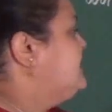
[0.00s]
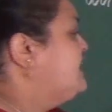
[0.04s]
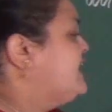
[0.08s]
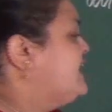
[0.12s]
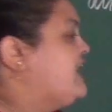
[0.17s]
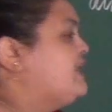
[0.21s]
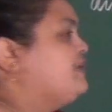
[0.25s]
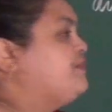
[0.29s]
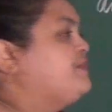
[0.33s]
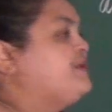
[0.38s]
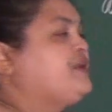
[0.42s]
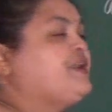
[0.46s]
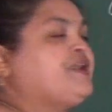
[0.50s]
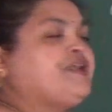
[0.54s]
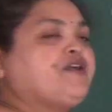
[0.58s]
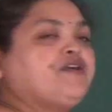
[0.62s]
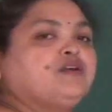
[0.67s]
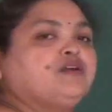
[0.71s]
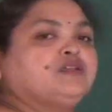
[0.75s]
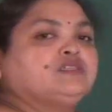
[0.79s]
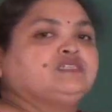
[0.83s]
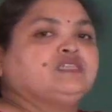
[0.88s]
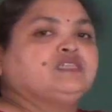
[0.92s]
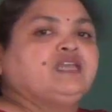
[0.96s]
carbon
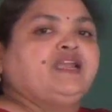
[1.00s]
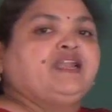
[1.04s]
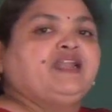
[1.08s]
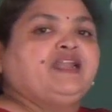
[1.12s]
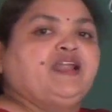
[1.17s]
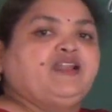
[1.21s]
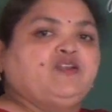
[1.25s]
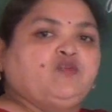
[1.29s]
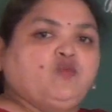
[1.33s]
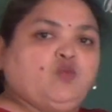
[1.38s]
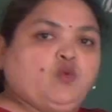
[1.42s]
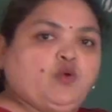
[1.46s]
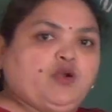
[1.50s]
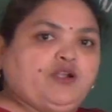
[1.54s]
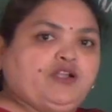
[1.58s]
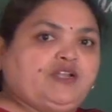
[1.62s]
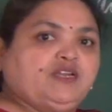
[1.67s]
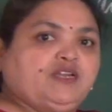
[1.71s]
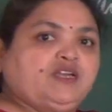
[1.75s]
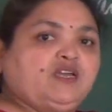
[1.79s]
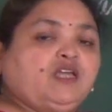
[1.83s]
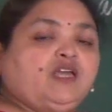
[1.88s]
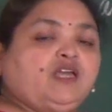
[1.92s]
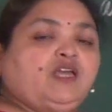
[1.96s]
dioxide and
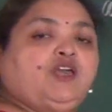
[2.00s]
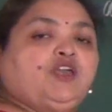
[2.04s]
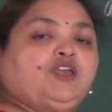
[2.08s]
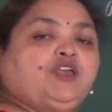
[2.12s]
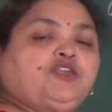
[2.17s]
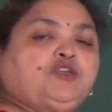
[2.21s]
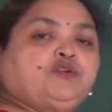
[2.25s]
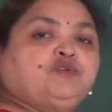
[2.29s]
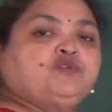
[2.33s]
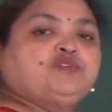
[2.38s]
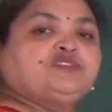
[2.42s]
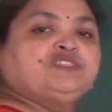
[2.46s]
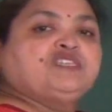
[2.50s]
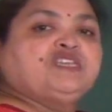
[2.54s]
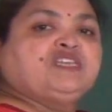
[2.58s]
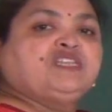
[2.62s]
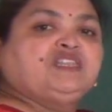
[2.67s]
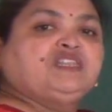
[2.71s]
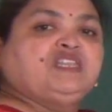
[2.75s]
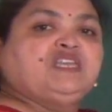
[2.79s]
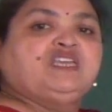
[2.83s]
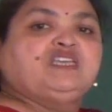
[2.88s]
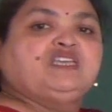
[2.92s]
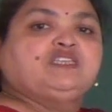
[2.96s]
water,
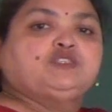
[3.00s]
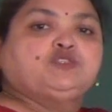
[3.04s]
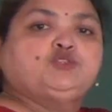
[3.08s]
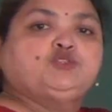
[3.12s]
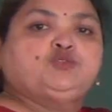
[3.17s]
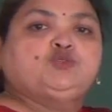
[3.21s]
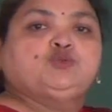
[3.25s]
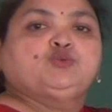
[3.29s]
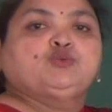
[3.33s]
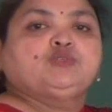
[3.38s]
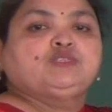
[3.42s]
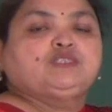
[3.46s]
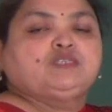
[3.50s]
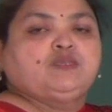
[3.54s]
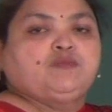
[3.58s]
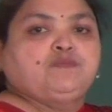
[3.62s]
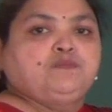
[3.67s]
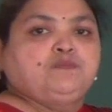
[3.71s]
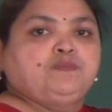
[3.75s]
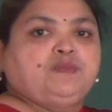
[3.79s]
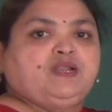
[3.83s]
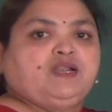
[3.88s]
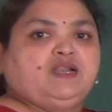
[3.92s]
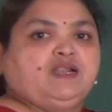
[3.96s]
using these 2
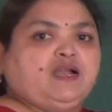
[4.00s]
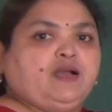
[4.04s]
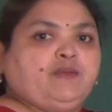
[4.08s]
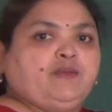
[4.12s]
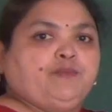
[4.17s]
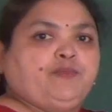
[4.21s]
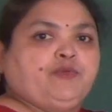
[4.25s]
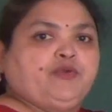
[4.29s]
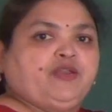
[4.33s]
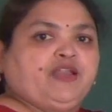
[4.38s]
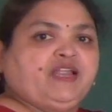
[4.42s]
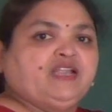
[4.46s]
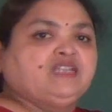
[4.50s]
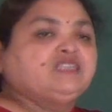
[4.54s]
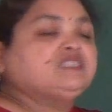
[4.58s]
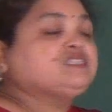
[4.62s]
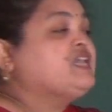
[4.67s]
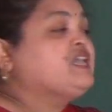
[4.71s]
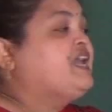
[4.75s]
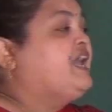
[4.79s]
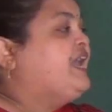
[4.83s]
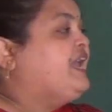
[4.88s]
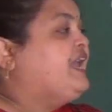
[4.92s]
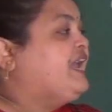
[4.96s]
simple components,
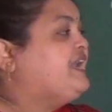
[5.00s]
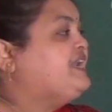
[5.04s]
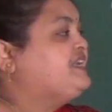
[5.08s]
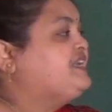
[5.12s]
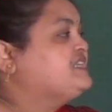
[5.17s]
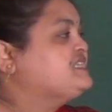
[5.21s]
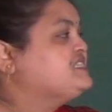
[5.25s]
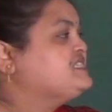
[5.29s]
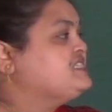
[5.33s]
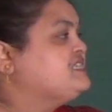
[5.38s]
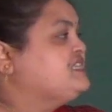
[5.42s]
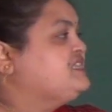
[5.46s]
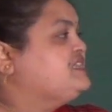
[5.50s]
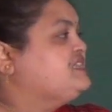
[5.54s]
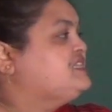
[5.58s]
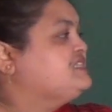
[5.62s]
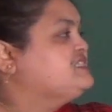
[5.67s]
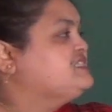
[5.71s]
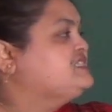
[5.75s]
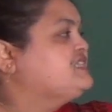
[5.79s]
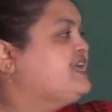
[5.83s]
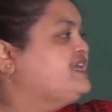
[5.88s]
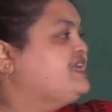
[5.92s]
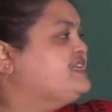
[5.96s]
it is
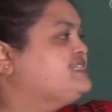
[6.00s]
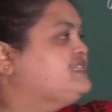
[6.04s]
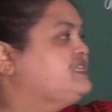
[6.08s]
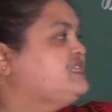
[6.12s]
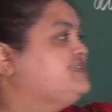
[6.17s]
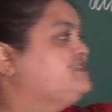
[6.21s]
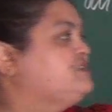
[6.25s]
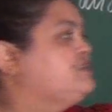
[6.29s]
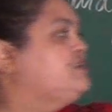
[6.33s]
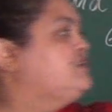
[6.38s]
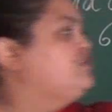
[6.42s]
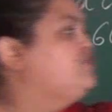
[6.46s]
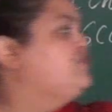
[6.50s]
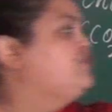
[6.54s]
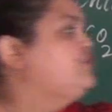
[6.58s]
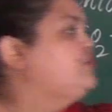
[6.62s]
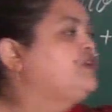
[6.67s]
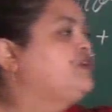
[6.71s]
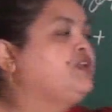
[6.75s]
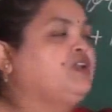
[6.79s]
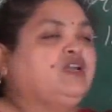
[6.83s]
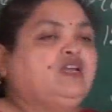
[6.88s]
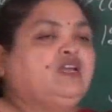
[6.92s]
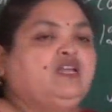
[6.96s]
synthesizing the
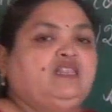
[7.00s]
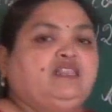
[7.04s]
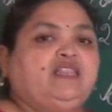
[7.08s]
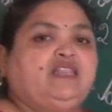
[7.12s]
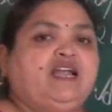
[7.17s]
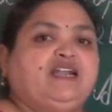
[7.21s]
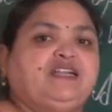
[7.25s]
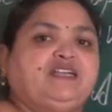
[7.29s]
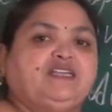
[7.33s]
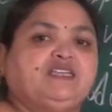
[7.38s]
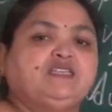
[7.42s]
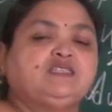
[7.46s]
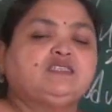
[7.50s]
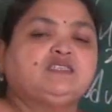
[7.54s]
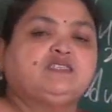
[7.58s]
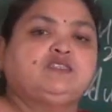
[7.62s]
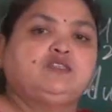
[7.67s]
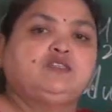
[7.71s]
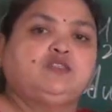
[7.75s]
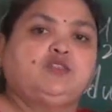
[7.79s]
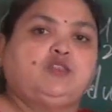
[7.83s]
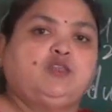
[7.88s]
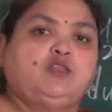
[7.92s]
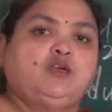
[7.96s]
food, that is
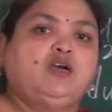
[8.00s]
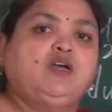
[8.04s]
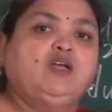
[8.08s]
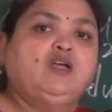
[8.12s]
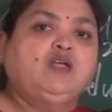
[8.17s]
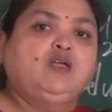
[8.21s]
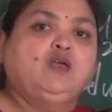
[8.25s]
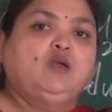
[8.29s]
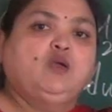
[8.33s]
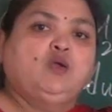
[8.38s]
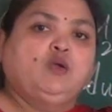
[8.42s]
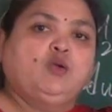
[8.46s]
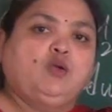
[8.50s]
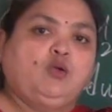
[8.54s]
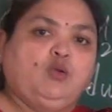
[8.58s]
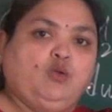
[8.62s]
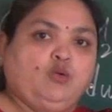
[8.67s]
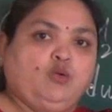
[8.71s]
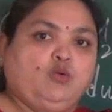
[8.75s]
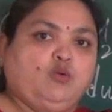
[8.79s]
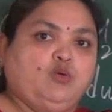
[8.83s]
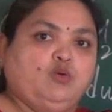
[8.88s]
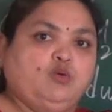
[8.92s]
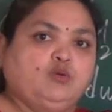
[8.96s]
the
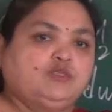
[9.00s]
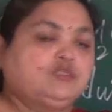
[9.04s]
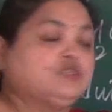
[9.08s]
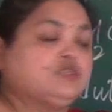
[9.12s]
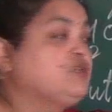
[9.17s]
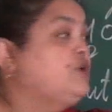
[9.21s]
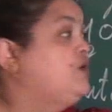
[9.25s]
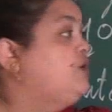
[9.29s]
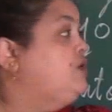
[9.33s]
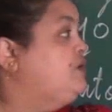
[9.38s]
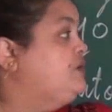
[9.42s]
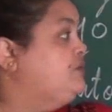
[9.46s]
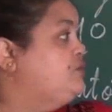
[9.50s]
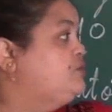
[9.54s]
glucose,